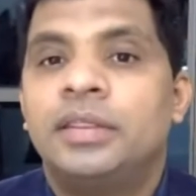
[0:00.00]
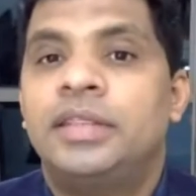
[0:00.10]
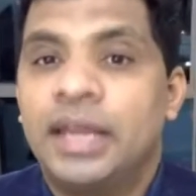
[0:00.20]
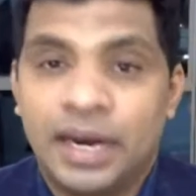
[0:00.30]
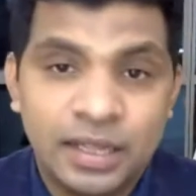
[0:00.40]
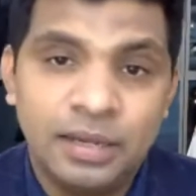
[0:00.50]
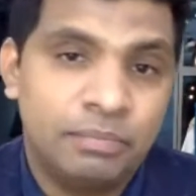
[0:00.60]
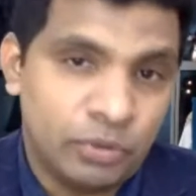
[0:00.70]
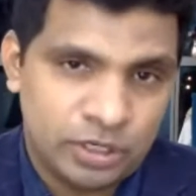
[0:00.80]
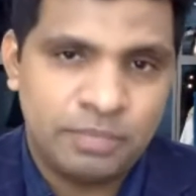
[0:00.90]
Then another
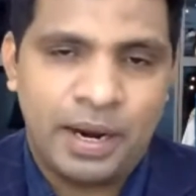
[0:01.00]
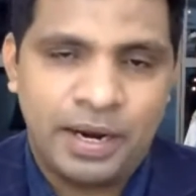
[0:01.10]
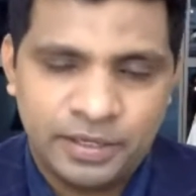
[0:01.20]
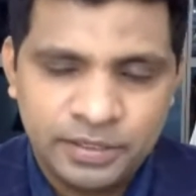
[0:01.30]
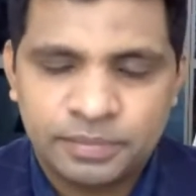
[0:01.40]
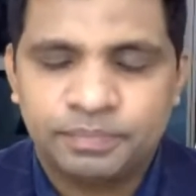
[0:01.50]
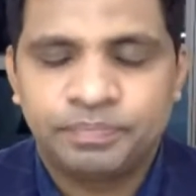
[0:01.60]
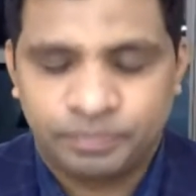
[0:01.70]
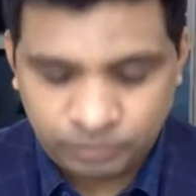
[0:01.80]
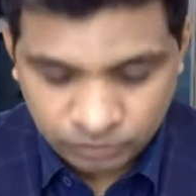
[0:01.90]
important part is
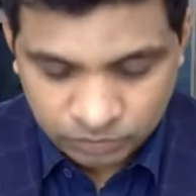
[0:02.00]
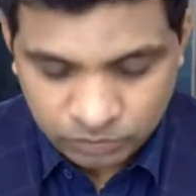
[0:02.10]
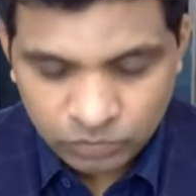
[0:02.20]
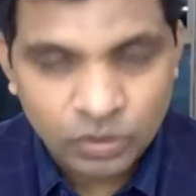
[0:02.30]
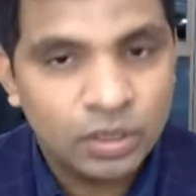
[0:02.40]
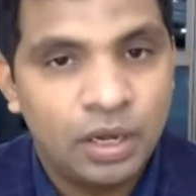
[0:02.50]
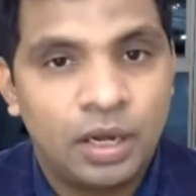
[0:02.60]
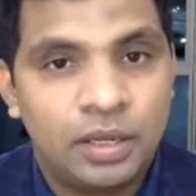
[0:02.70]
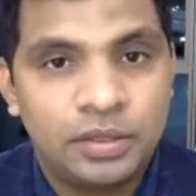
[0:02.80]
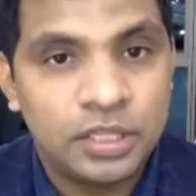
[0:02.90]

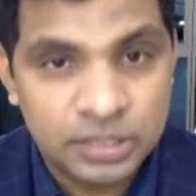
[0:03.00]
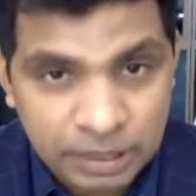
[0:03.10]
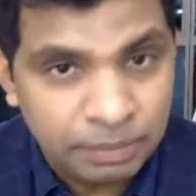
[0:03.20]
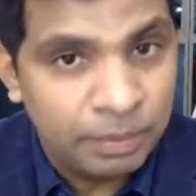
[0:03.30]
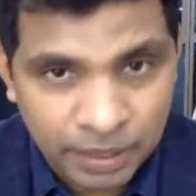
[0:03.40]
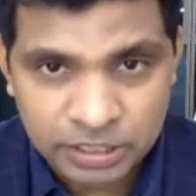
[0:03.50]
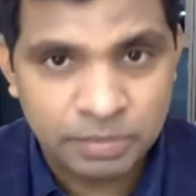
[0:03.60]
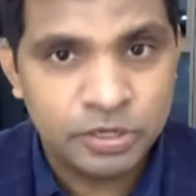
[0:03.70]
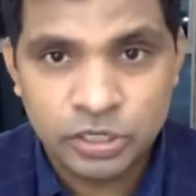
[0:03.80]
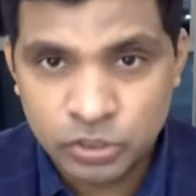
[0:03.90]
the three people, as I
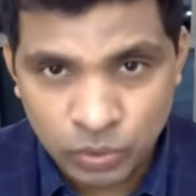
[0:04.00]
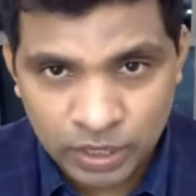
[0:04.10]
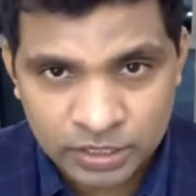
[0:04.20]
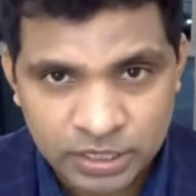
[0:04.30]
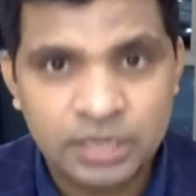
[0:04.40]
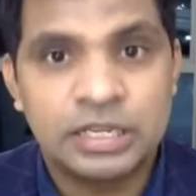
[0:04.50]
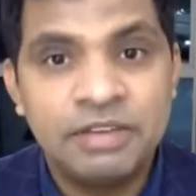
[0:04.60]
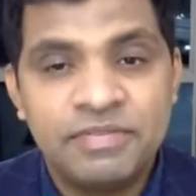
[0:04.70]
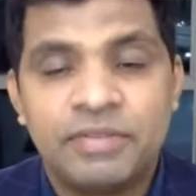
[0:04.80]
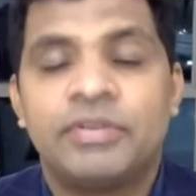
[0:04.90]
mentioned, to understand.
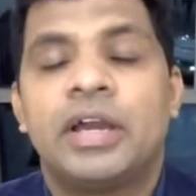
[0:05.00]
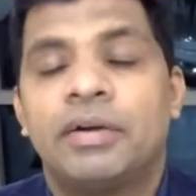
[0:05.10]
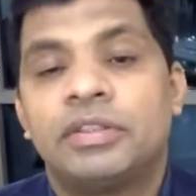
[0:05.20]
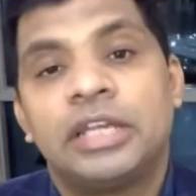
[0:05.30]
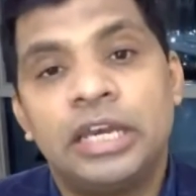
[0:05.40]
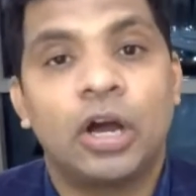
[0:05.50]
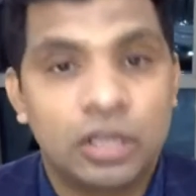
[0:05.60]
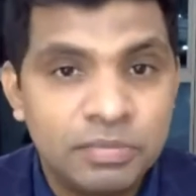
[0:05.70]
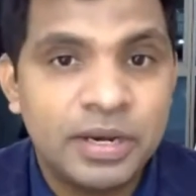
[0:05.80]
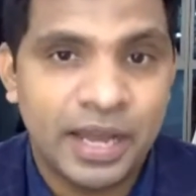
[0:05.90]
Same way we have three
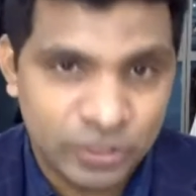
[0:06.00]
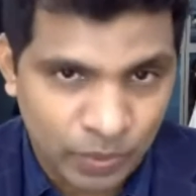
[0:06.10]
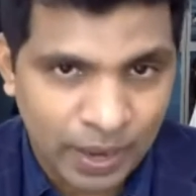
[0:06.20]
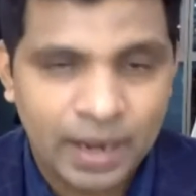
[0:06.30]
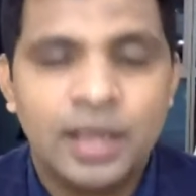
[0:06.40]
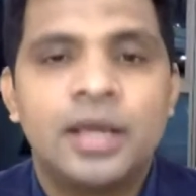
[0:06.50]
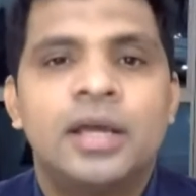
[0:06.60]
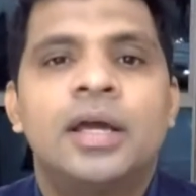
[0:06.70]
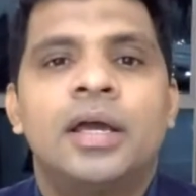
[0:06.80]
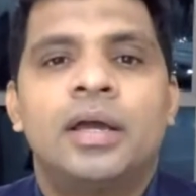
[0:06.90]
document as well.
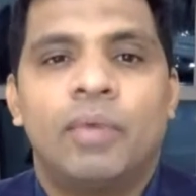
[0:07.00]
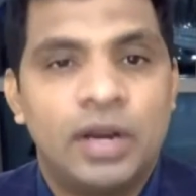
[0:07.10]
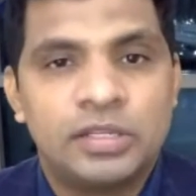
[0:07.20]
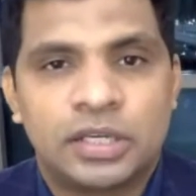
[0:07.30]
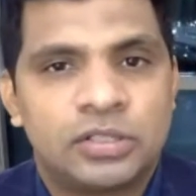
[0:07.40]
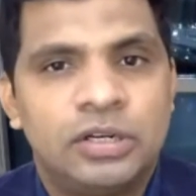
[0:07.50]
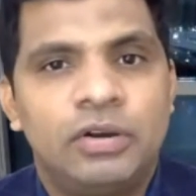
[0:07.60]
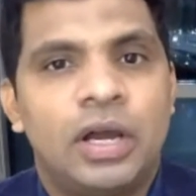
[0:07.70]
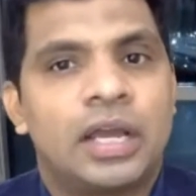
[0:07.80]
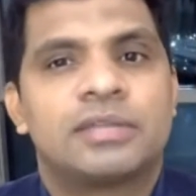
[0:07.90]
One is actually
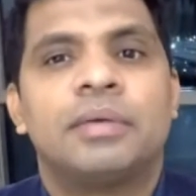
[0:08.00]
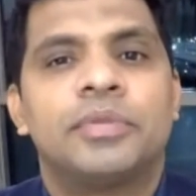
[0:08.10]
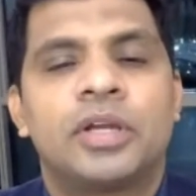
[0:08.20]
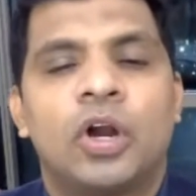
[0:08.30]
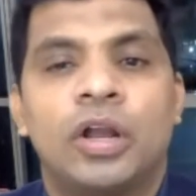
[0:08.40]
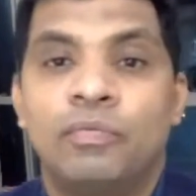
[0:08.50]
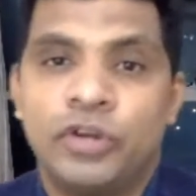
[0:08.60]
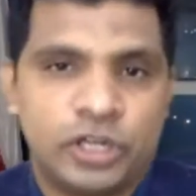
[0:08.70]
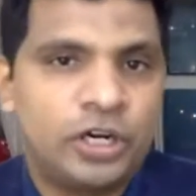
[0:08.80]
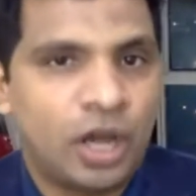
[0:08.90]
something called a
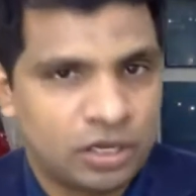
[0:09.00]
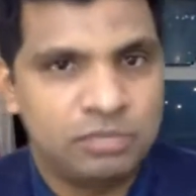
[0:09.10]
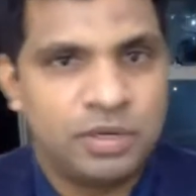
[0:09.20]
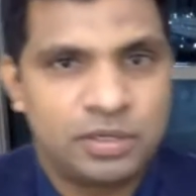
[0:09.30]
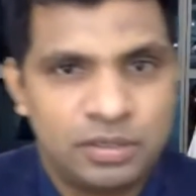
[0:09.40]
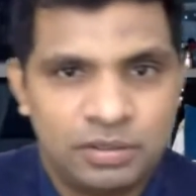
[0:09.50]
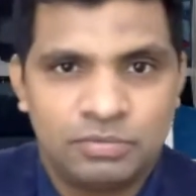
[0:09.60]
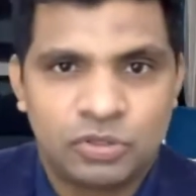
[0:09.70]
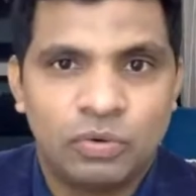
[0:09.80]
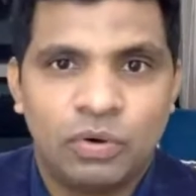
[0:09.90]
vision document.
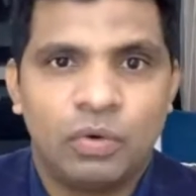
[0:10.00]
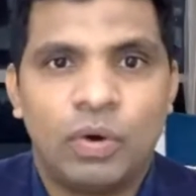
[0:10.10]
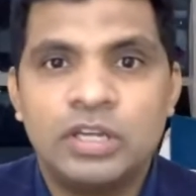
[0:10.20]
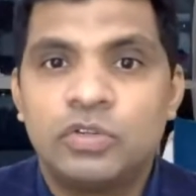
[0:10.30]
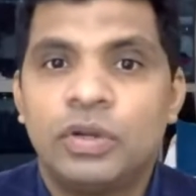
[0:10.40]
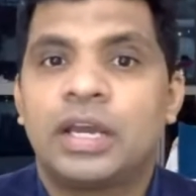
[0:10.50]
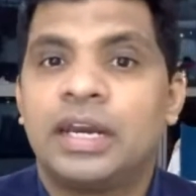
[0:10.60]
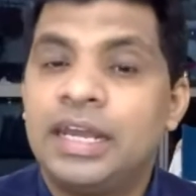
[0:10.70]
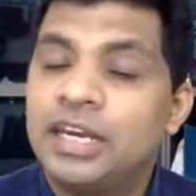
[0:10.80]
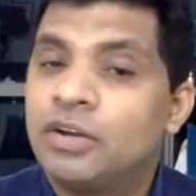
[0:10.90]
So once we
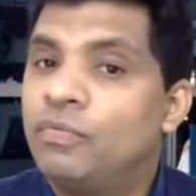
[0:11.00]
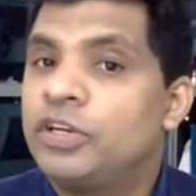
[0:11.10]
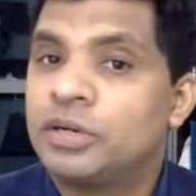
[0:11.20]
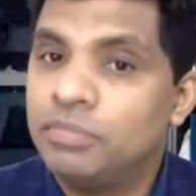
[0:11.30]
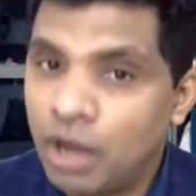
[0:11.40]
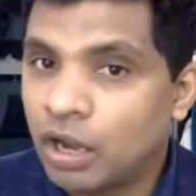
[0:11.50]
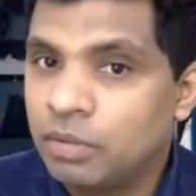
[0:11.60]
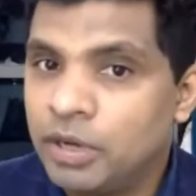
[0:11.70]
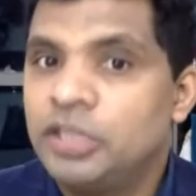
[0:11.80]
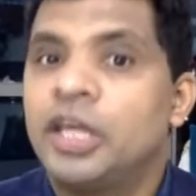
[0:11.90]
create a vision
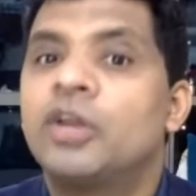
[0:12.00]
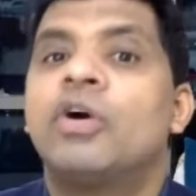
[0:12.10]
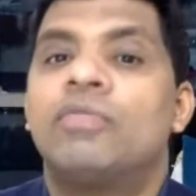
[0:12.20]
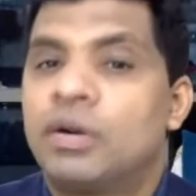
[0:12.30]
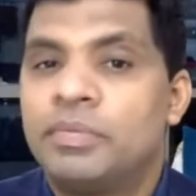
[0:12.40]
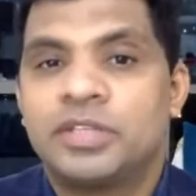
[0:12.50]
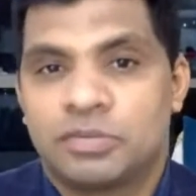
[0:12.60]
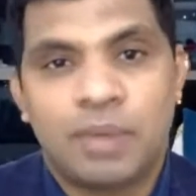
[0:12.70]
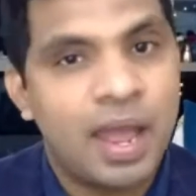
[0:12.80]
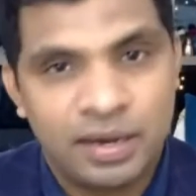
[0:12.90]
document, then go for a
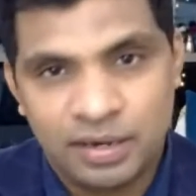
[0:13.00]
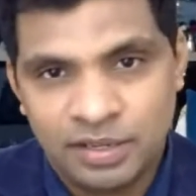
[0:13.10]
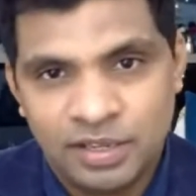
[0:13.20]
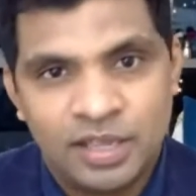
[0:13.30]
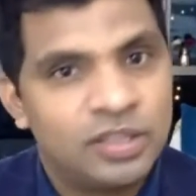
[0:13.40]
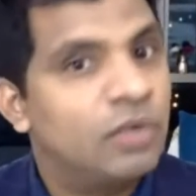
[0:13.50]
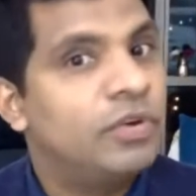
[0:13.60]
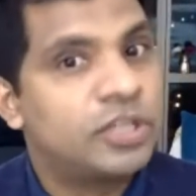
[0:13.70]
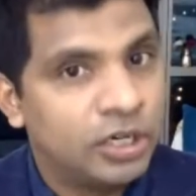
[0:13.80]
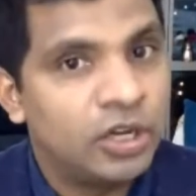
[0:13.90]
business plan. The
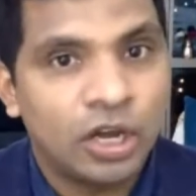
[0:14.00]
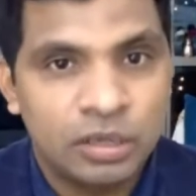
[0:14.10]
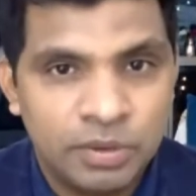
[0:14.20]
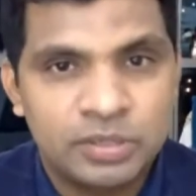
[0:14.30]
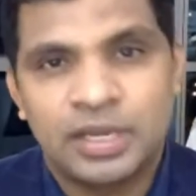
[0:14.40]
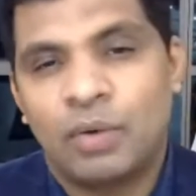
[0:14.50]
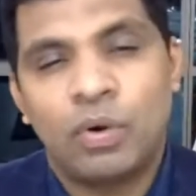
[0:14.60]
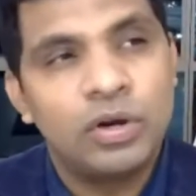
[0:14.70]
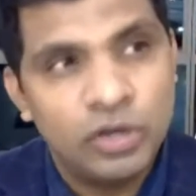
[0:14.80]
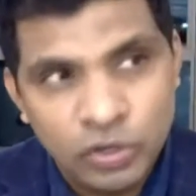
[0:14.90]
vision document say, I
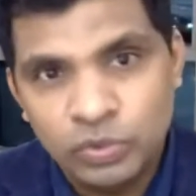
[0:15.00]
want to